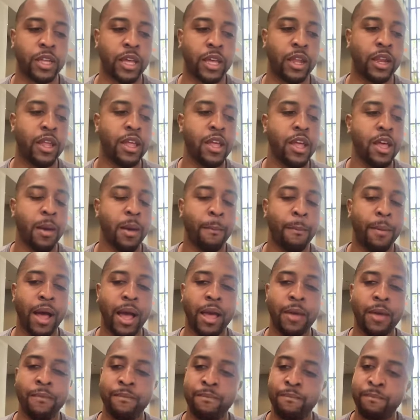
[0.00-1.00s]
And
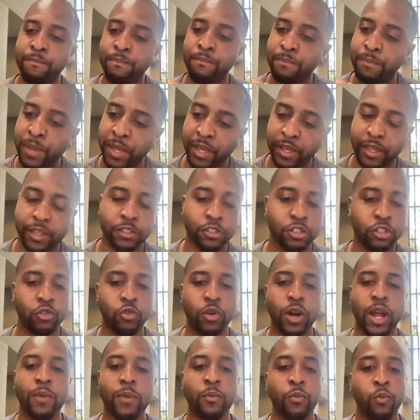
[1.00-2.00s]
my biggest
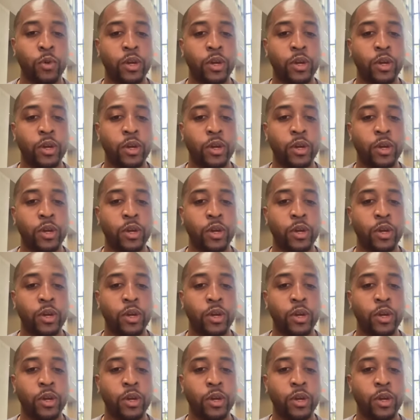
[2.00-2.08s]
gripe